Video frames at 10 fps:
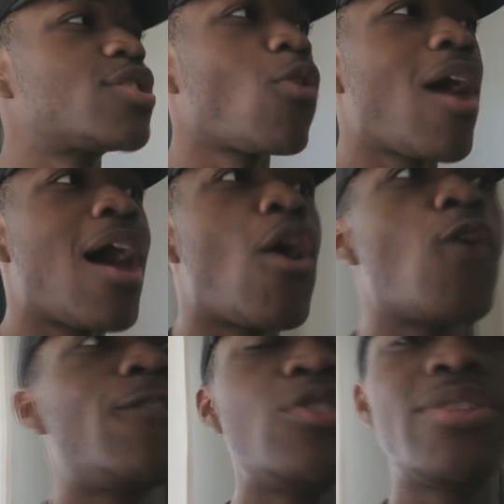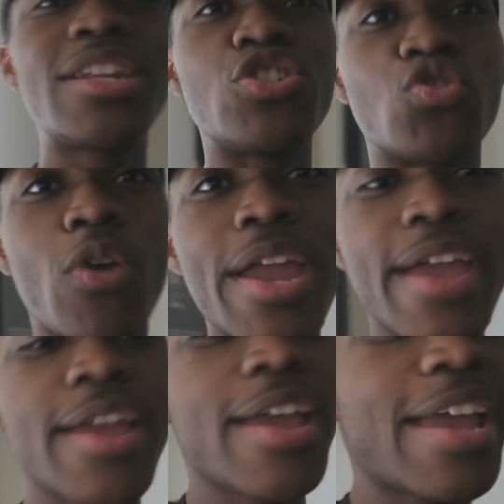So uh, hopefully you did
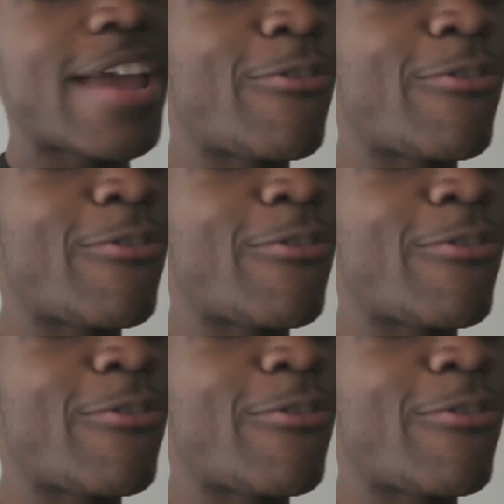enjoy it.